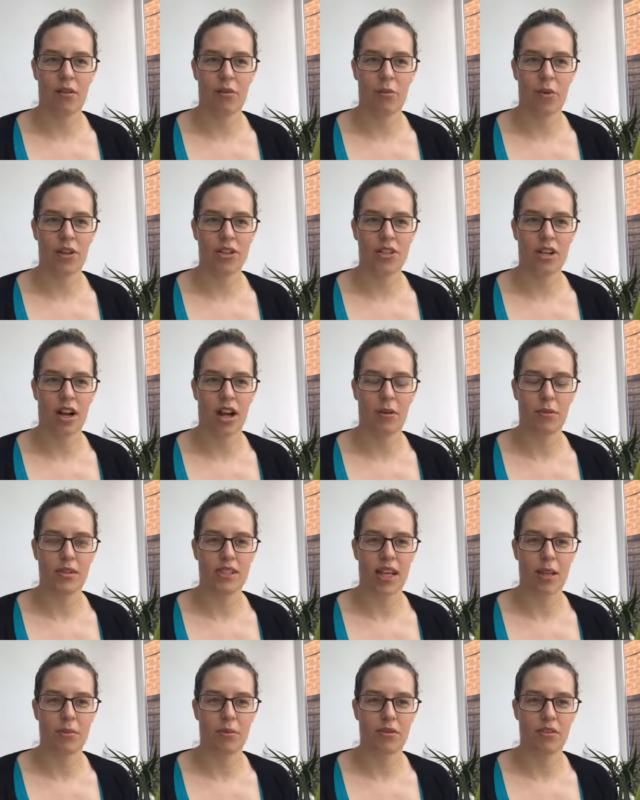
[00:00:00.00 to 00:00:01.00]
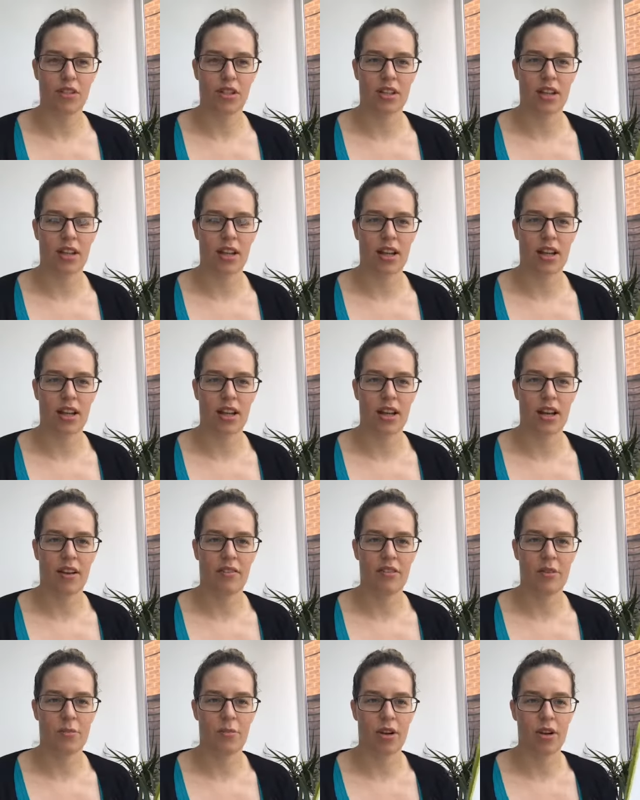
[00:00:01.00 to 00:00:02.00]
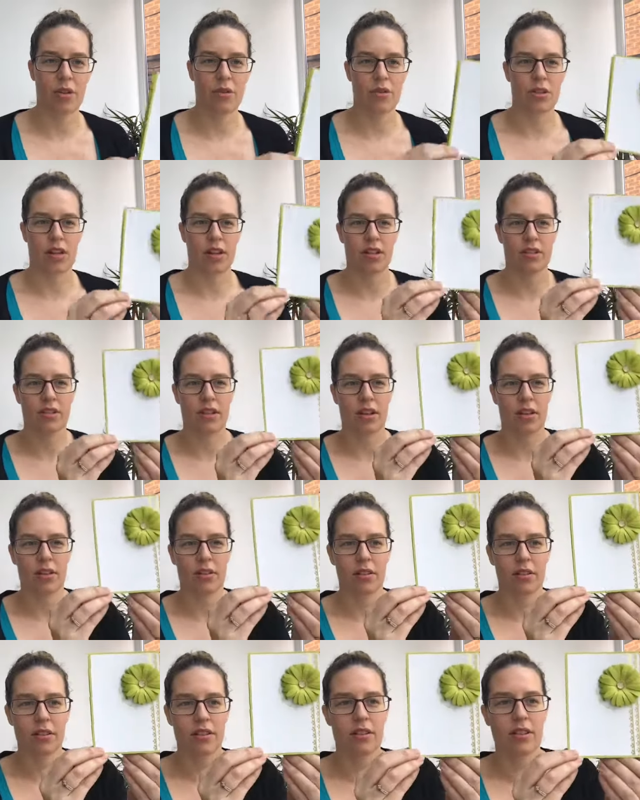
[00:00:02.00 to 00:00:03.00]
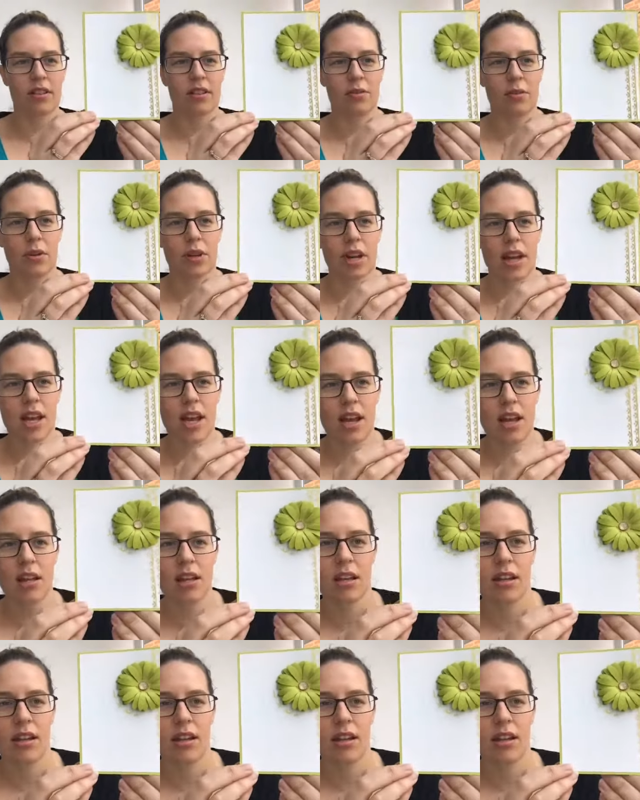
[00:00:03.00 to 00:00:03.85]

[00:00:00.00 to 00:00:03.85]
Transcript: which I was lucky enough to pre-order. So this one here.